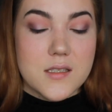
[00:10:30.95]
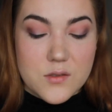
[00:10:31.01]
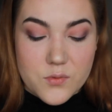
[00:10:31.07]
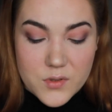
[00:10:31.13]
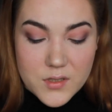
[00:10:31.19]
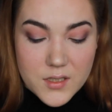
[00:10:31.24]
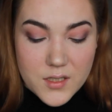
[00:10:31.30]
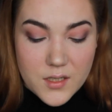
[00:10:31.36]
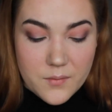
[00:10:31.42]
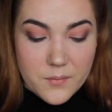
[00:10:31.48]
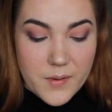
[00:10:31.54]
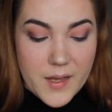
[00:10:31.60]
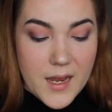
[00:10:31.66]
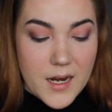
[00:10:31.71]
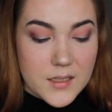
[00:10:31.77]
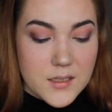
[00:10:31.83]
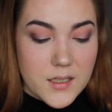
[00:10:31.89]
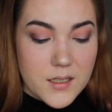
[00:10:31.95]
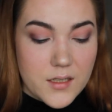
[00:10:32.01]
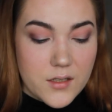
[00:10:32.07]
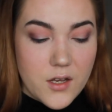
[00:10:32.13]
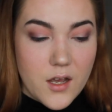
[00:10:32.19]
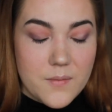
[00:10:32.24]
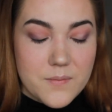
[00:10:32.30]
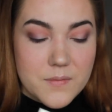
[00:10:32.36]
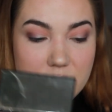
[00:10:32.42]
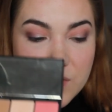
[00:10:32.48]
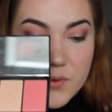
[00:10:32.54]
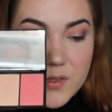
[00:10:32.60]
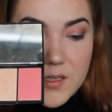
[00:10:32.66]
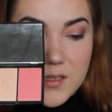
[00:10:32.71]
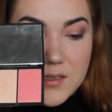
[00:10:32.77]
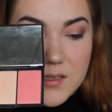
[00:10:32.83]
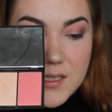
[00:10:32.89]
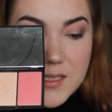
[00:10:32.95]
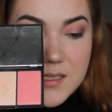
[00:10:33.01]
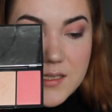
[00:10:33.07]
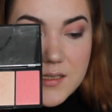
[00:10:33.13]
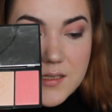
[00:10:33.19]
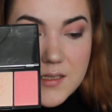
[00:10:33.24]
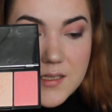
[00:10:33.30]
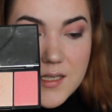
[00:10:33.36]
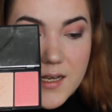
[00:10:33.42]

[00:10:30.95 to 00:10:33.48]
It's really compact and it comes with a decent